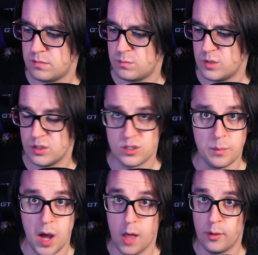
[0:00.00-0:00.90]
Some
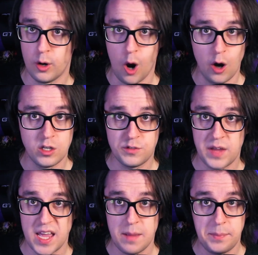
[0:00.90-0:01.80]
other
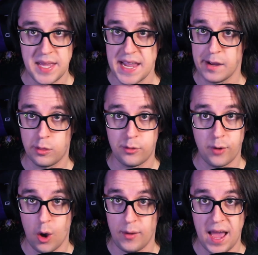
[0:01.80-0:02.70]
Archfey being
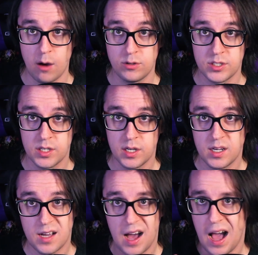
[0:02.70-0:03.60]
thrown out.
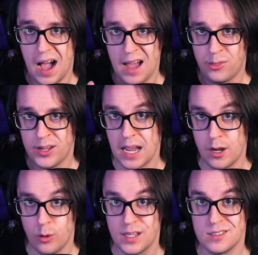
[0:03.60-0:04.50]
I think I know
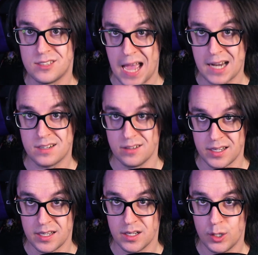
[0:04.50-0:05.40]
exactly
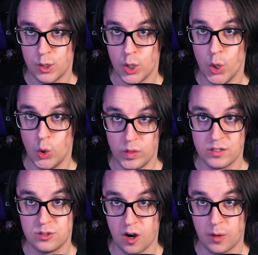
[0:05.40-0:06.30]
who this
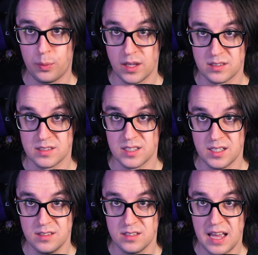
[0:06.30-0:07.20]
dark presence
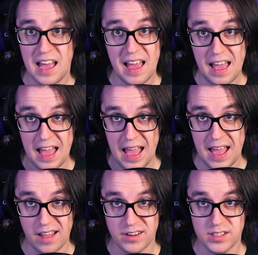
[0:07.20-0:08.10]
is,
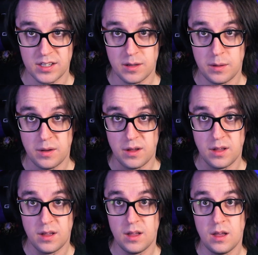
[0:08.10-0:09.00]
and
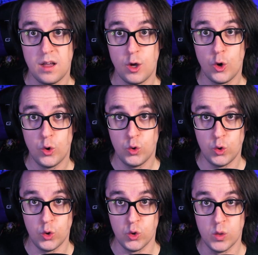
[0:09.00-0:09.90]

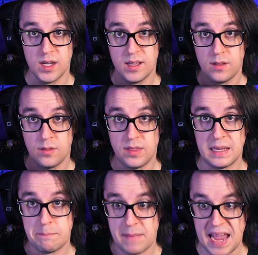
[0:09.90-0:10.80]
who the
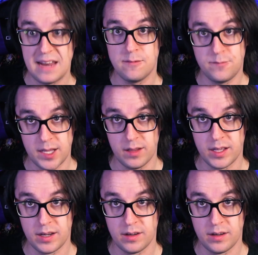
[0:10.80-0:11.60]
main villain